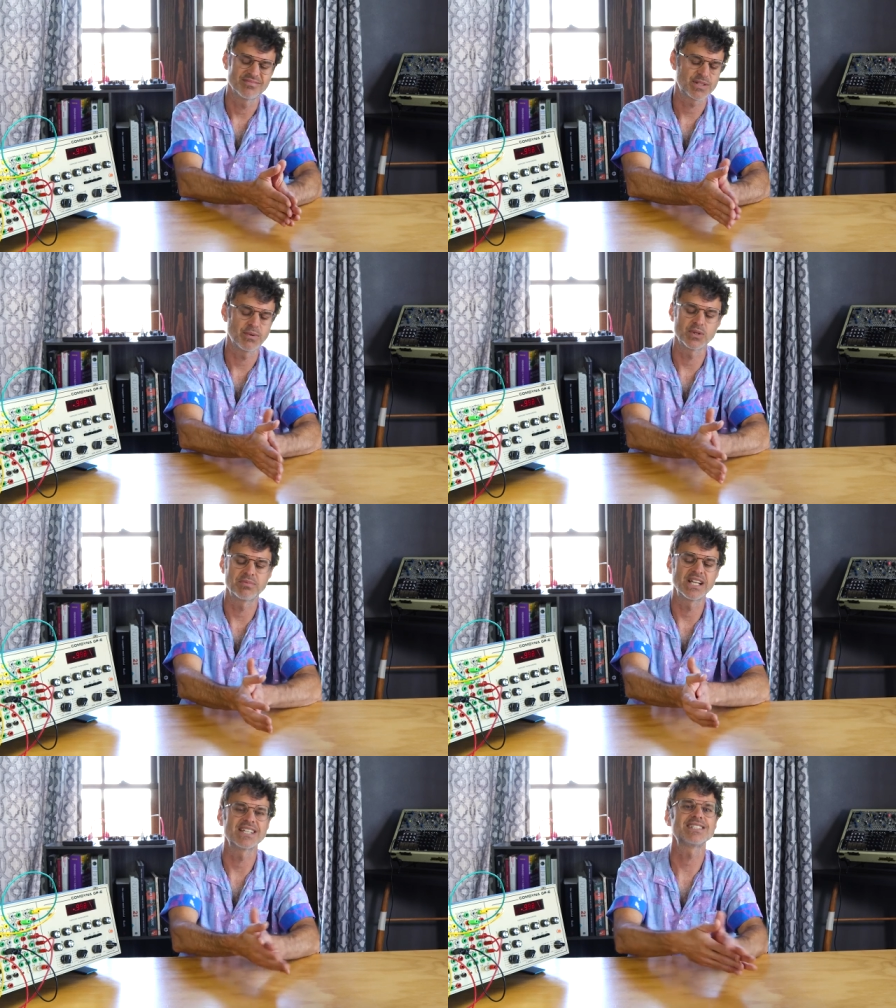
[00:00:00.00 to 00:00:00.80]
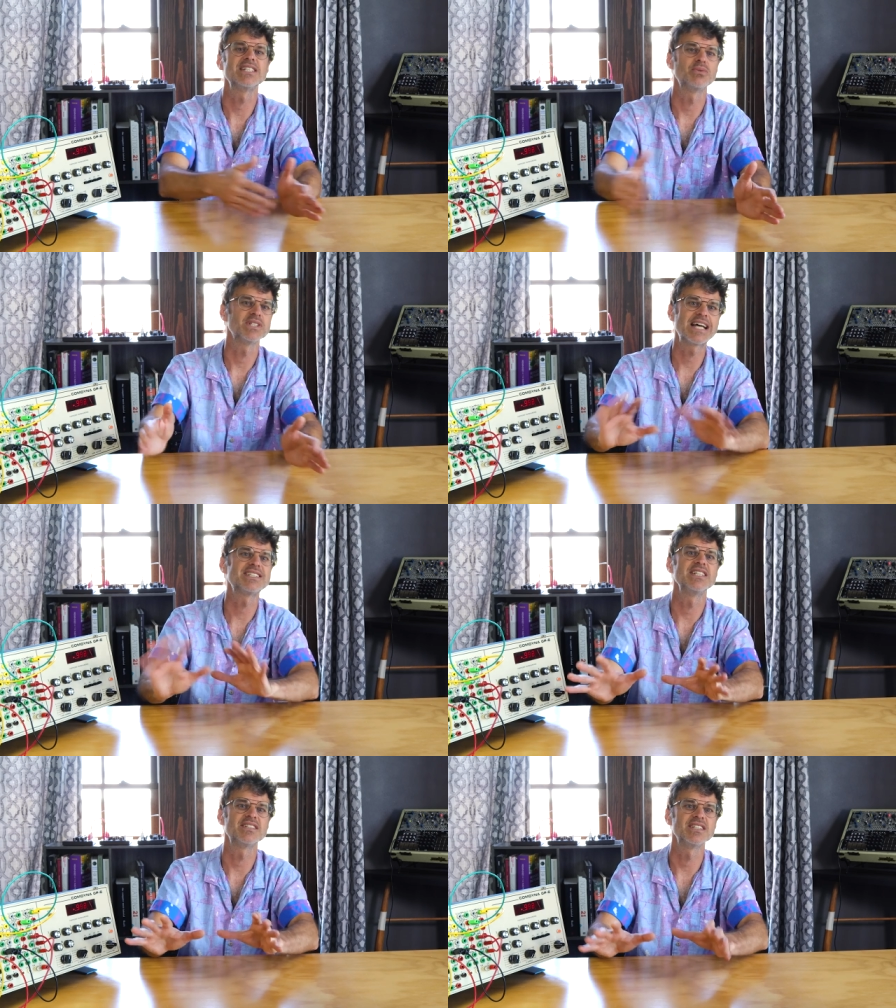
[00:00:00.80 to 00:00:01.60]
supposed to be like a sequence.
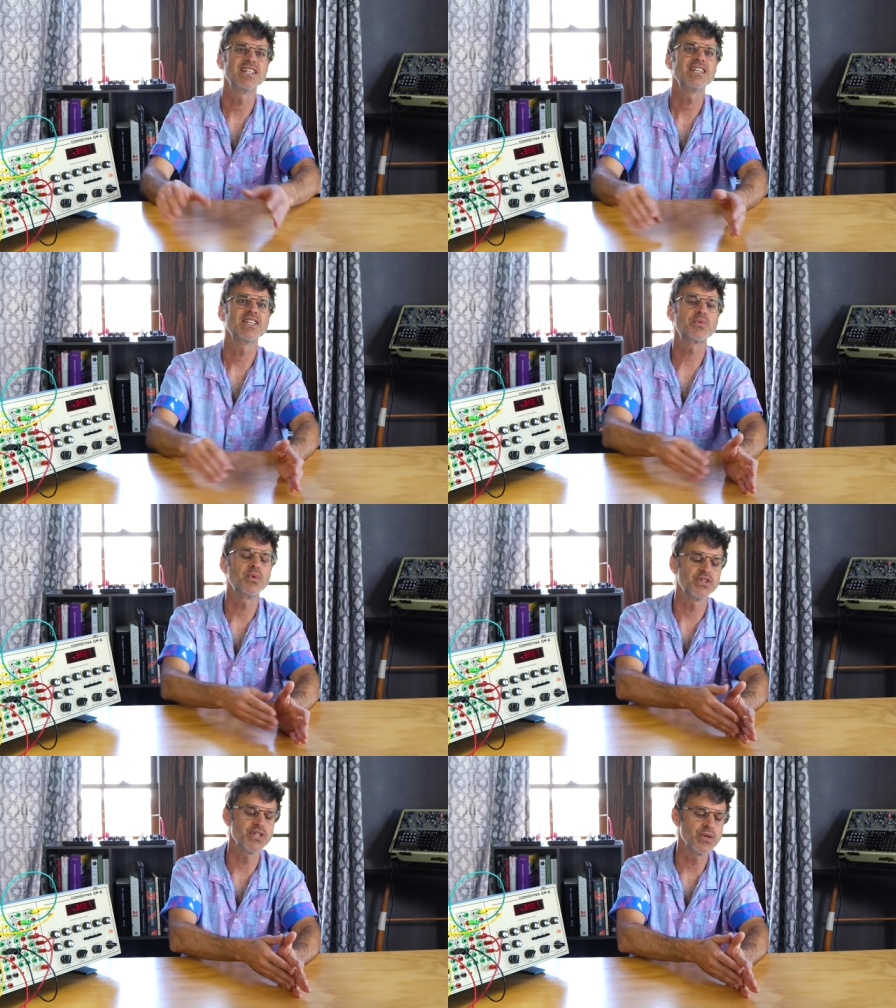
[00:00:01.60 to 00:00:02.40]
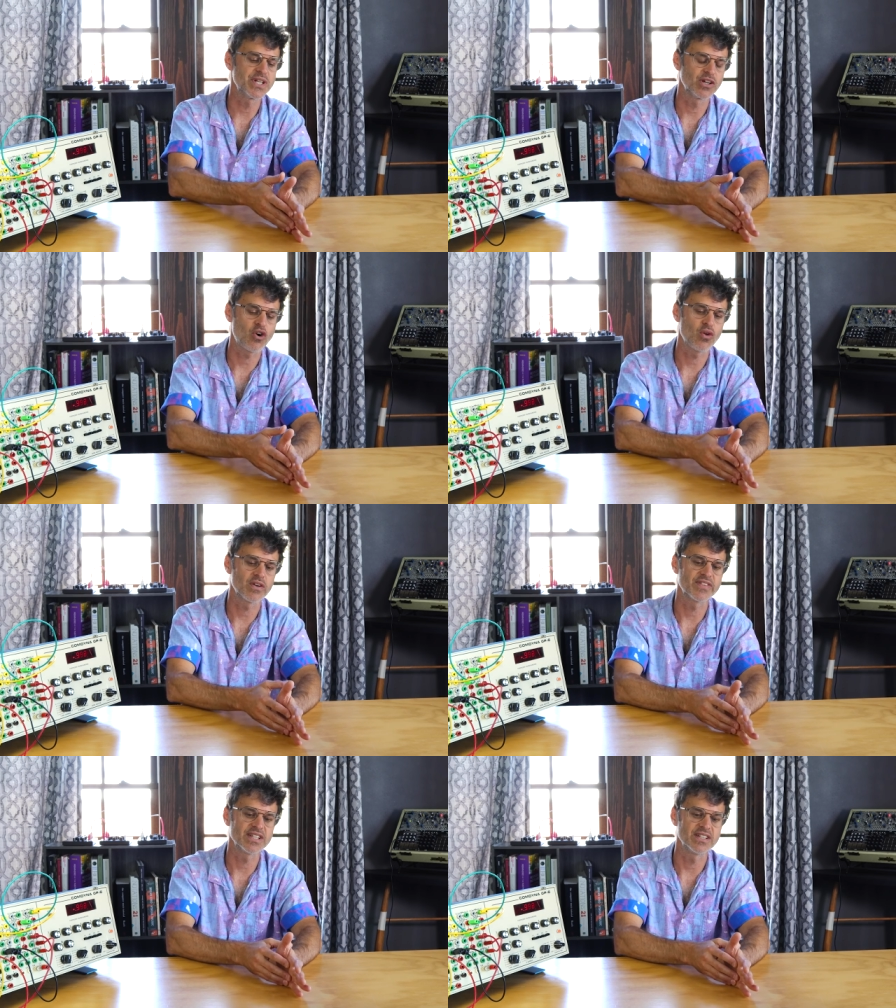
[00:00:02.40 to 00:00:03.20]
That's easy. This was using all
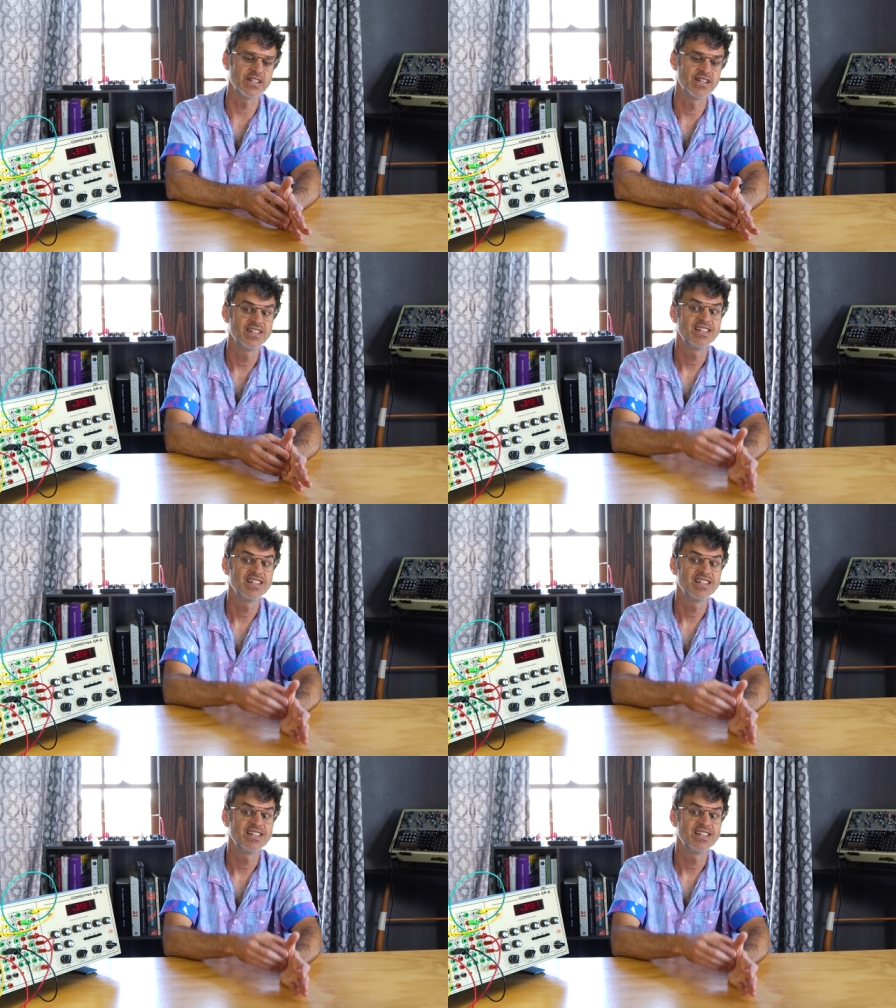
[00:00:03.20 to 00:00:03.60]
of the